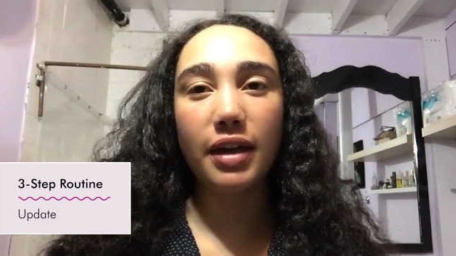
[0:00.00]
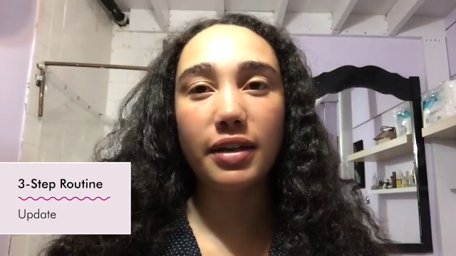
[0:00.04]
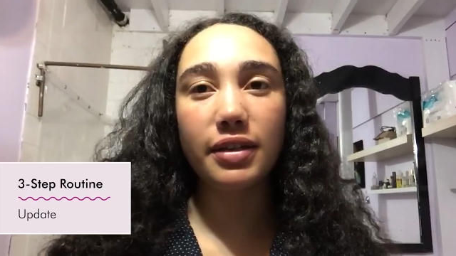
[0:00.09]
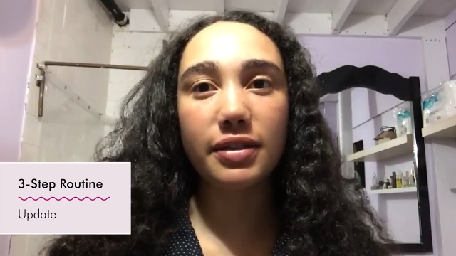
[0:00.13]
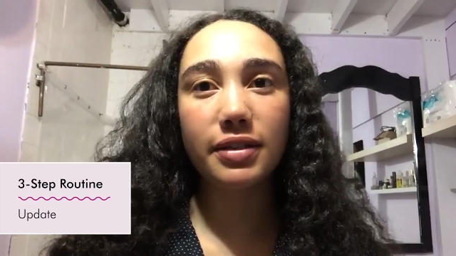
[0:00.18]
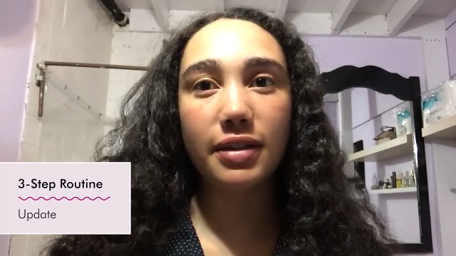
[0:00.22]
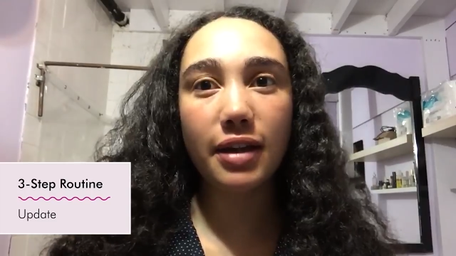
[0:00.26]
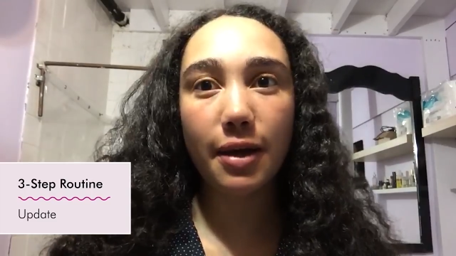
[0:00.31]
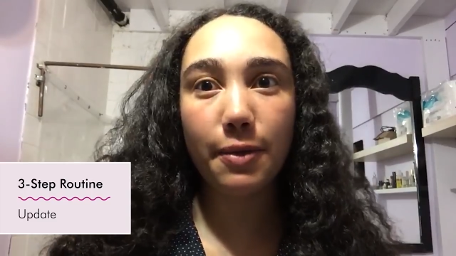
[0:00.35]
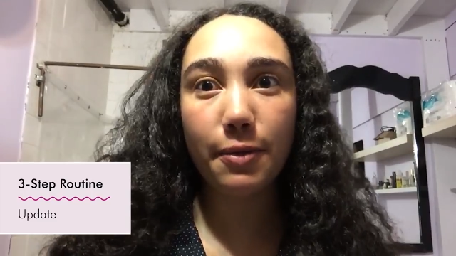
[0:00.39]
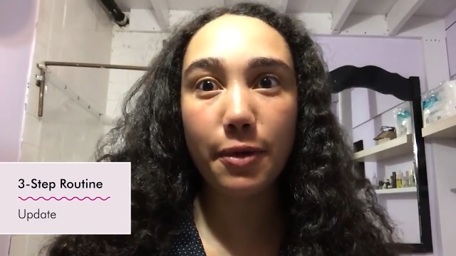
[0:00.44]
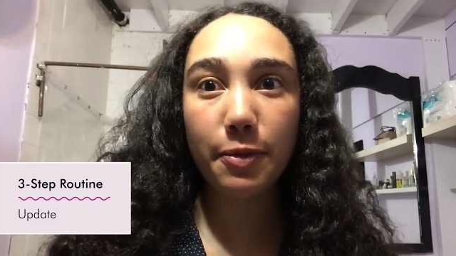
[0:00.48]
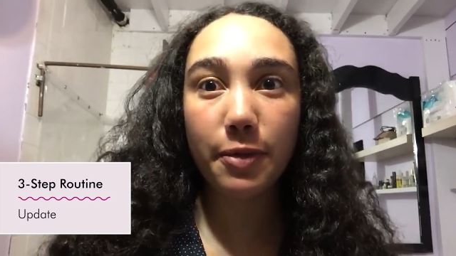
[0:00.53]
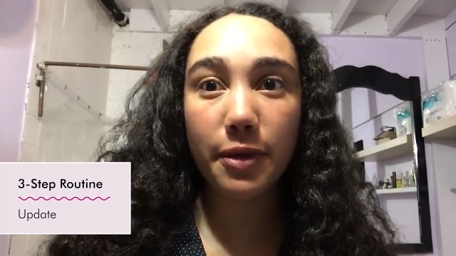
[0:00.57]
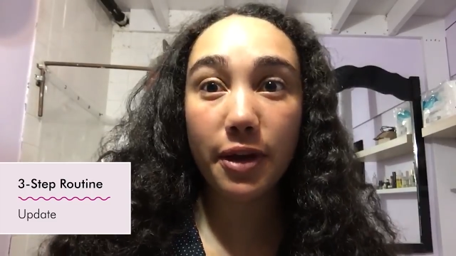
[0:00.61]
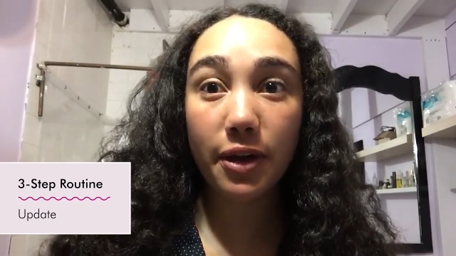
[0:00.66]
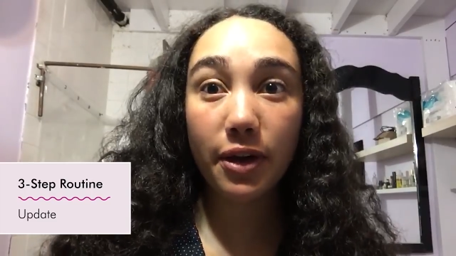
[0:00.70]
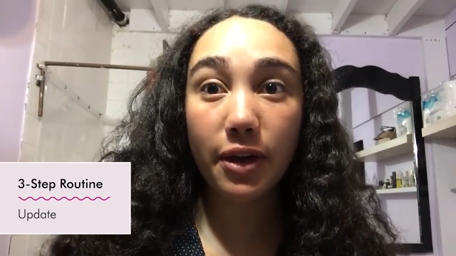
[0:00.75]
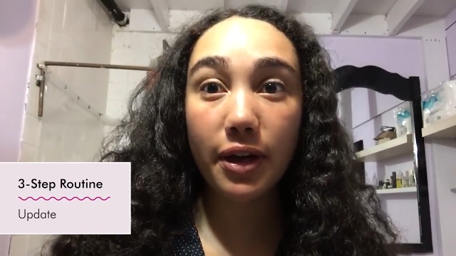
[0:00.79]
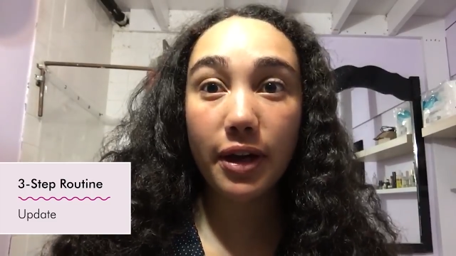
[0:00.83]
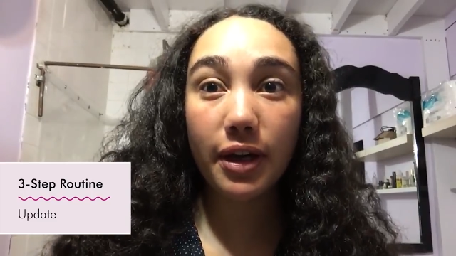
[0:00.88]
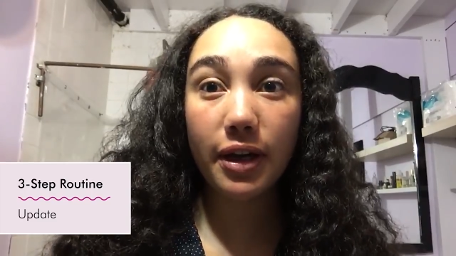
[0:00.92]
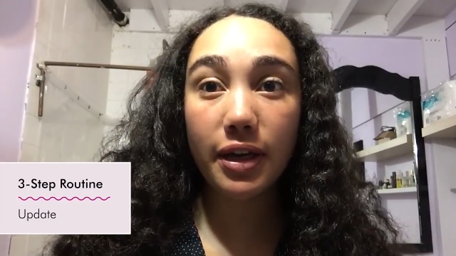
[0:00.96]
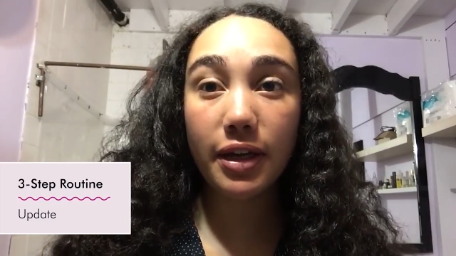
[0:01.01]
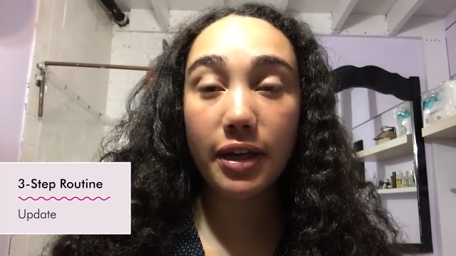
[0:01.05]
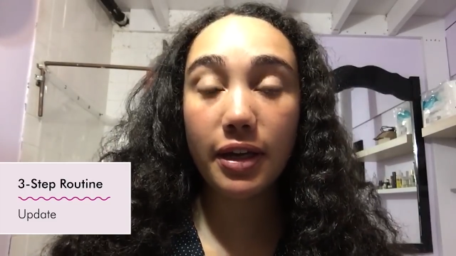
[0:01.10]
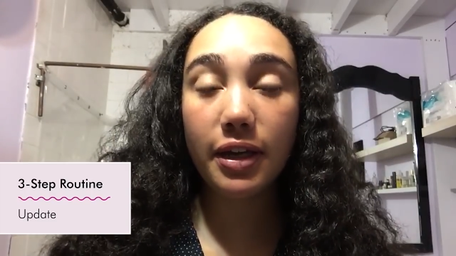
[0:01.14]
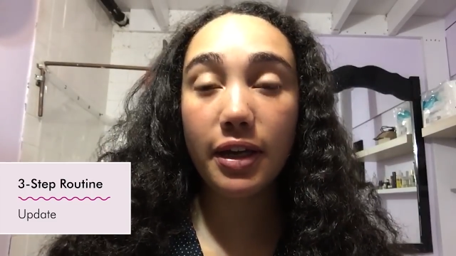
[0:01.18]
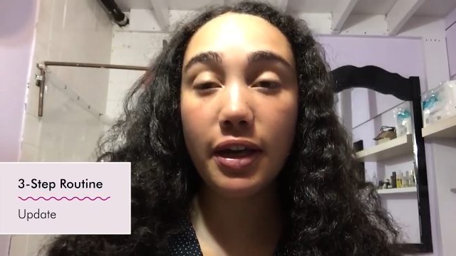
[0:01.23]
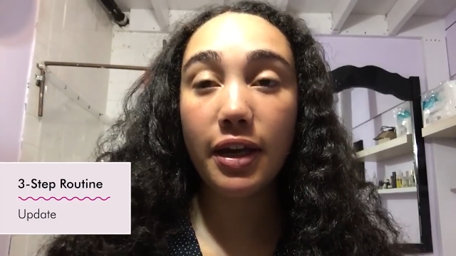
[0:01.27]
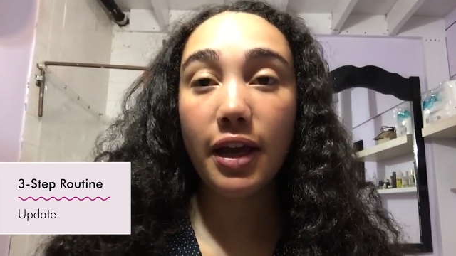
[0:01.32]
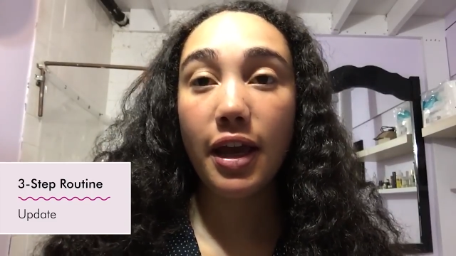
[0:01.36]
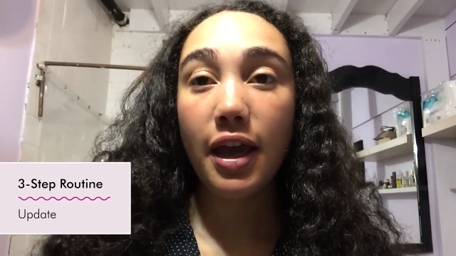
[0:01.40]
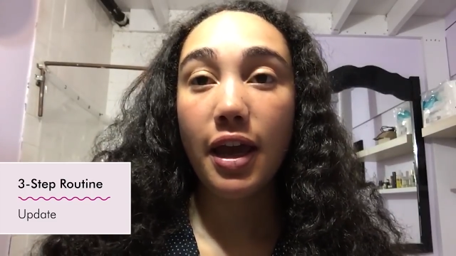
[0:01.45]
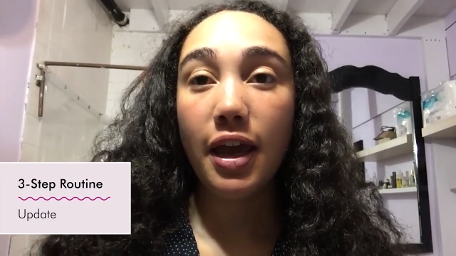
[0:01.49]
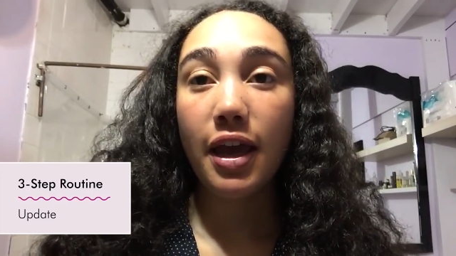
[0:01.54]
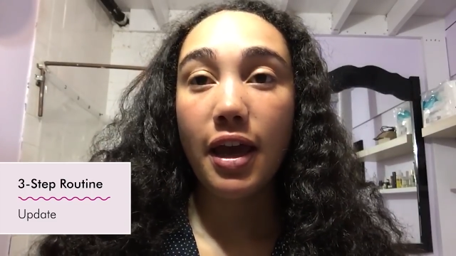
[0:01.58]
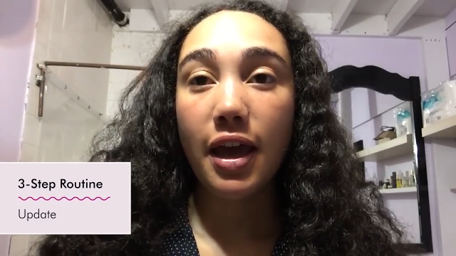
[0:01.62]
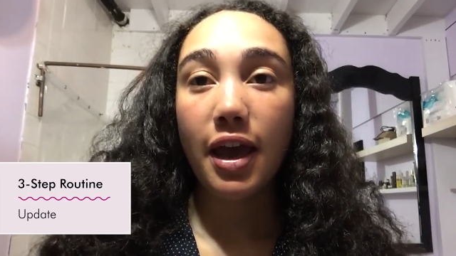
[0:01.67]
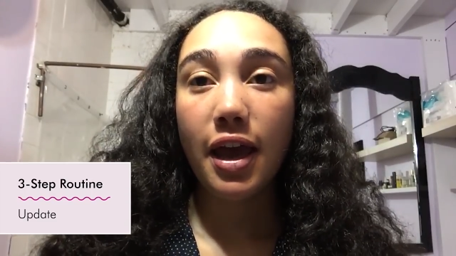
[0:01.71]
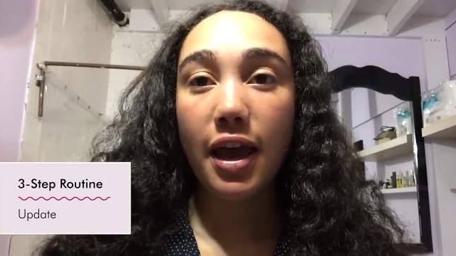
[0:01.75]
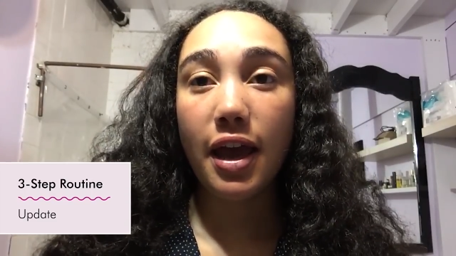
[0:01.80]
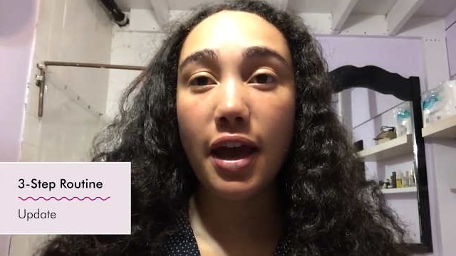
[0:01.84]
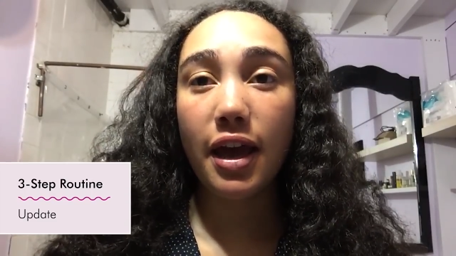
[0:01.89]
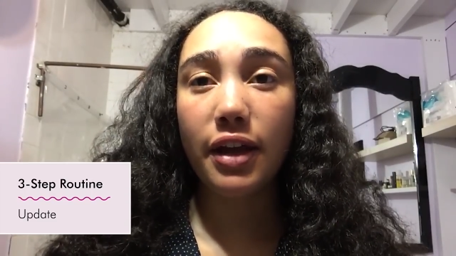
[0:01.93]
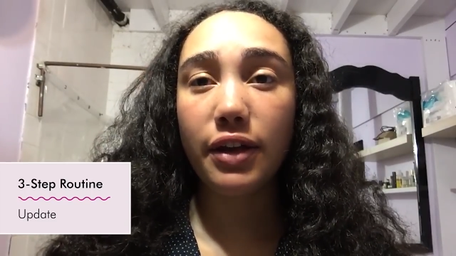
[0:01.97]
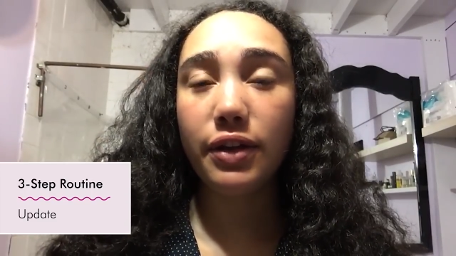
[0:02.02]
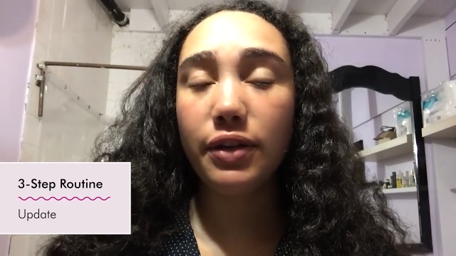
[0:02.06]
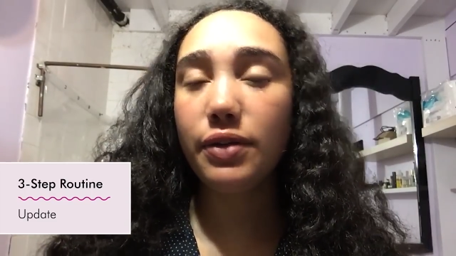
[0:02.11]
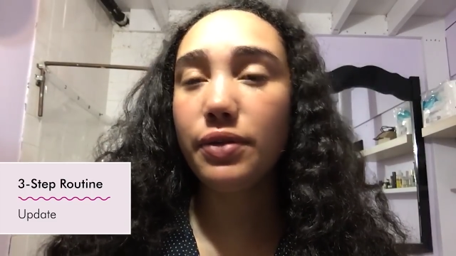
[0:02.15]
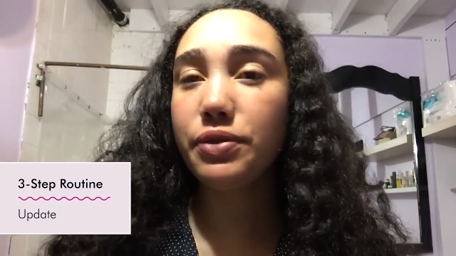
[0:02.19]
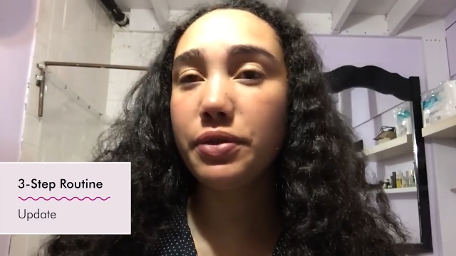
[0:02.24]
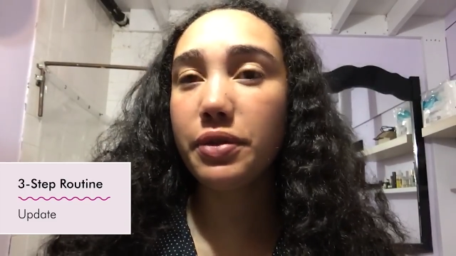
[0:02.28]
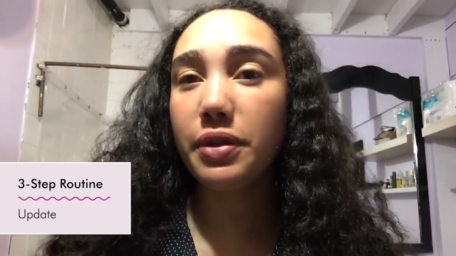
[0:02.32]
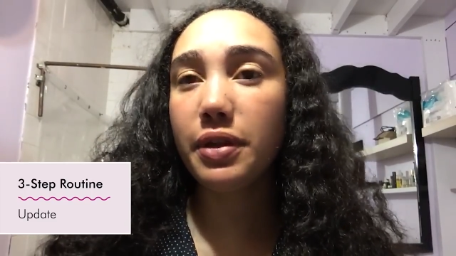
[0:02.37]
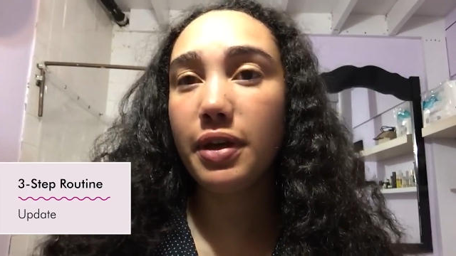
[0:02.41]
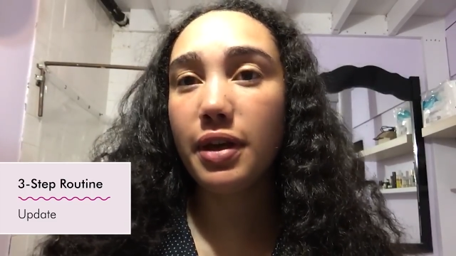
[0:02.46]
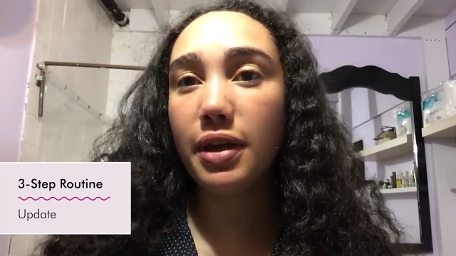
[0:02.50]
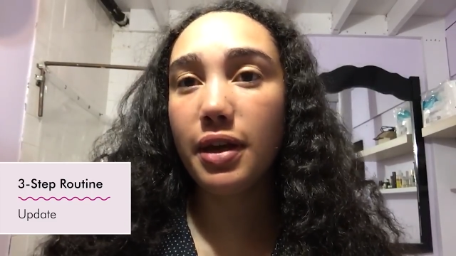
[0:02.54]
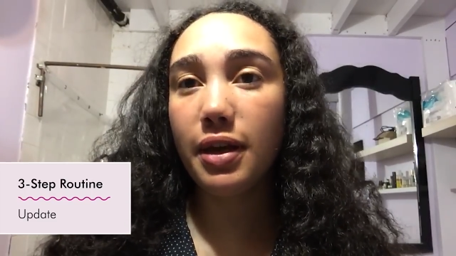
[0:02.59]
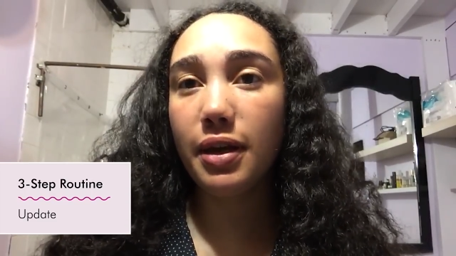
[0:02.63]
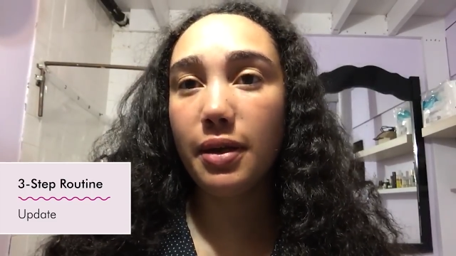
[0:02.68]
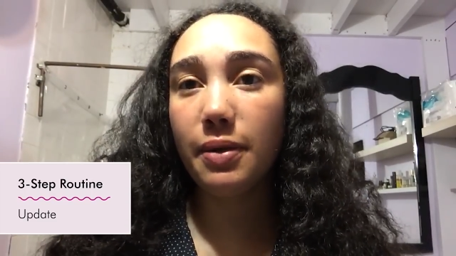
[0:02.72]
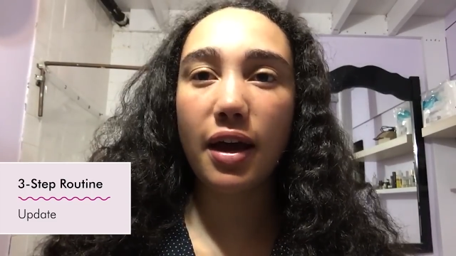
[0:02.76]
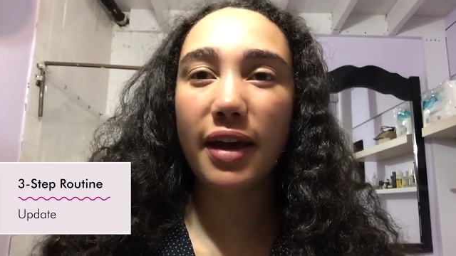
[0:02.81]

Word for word: I just got my period. And usually